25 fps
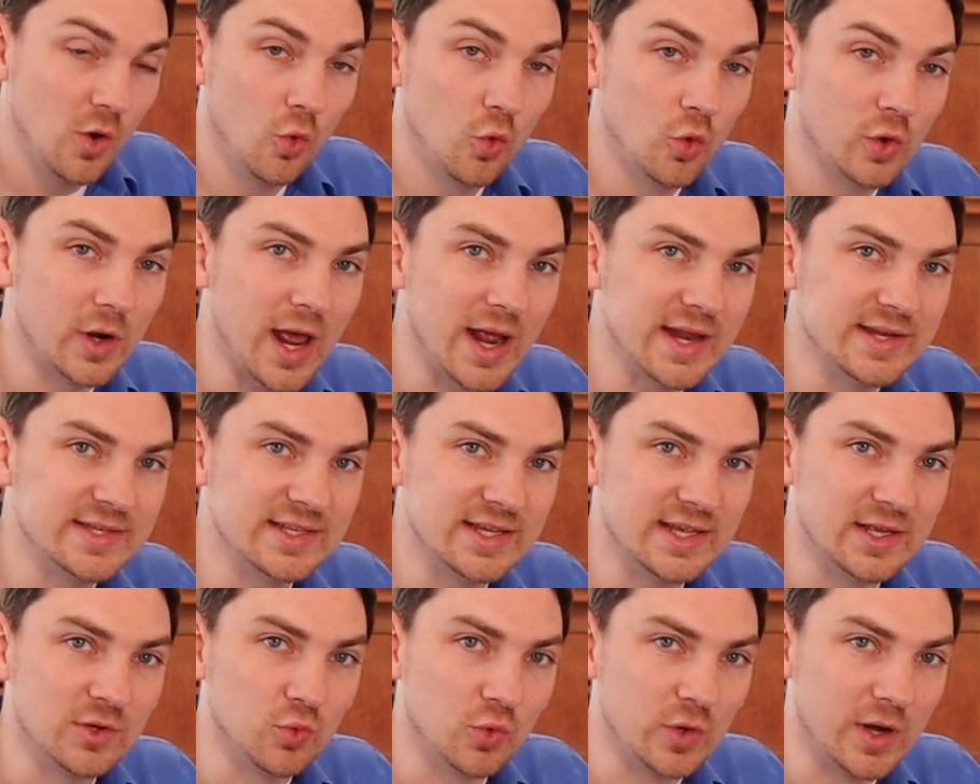What I
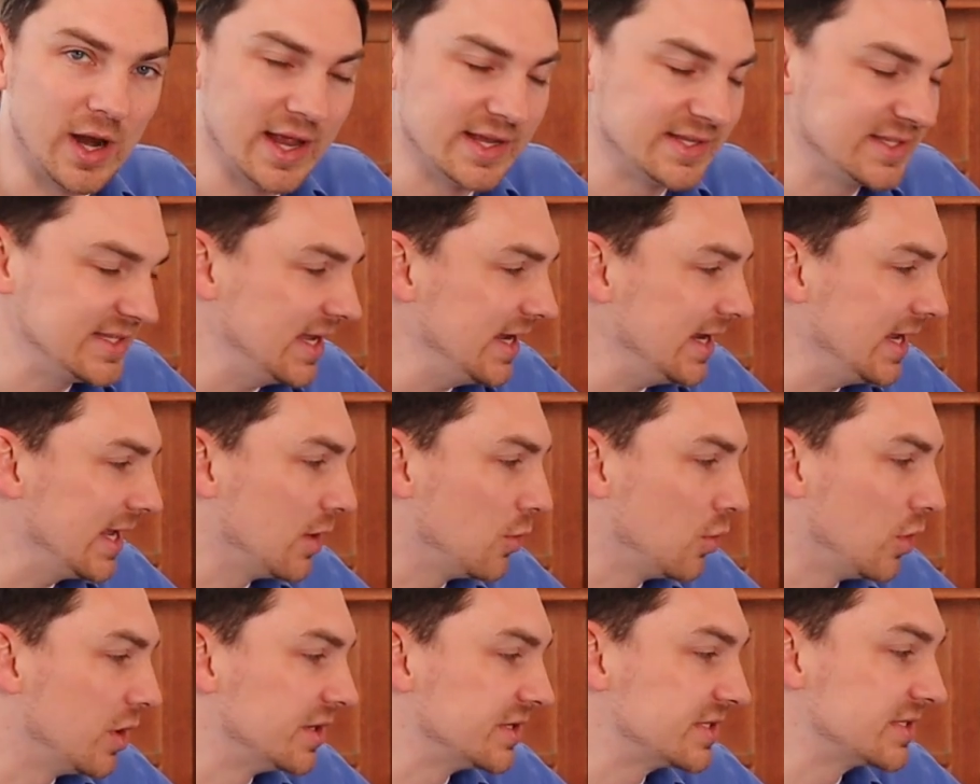did when I sang
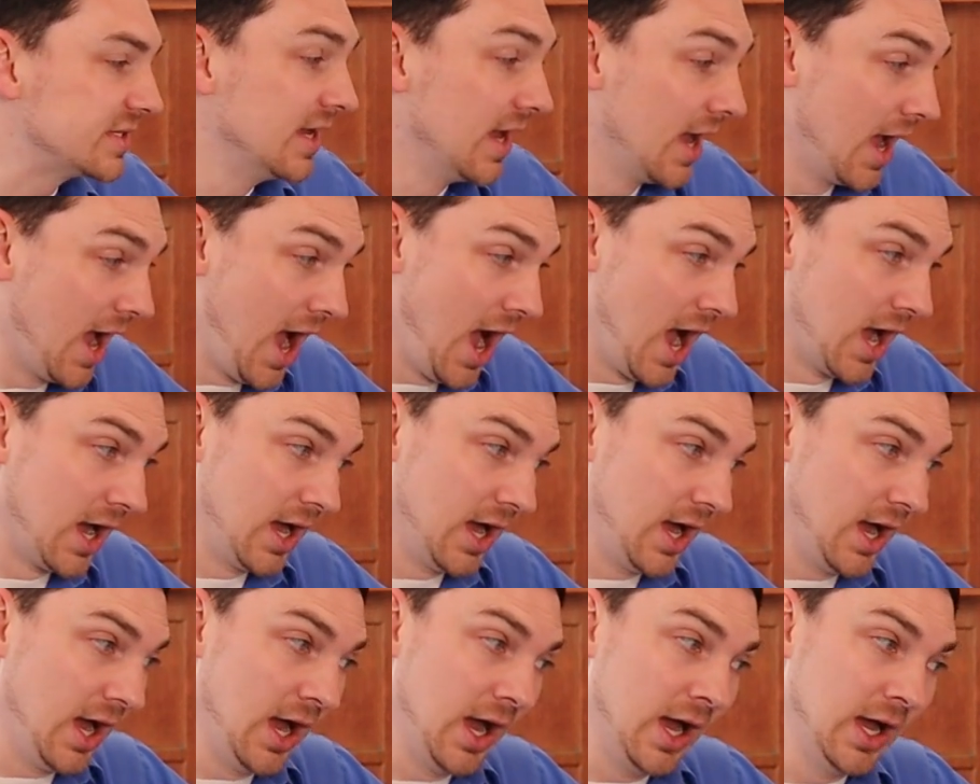it was
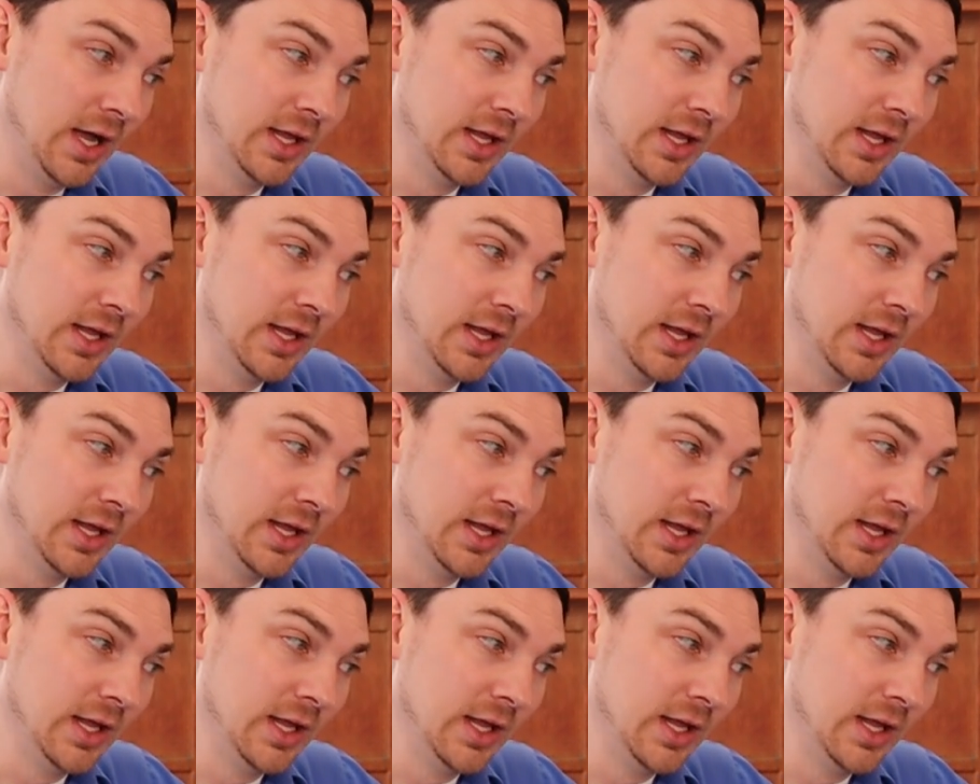a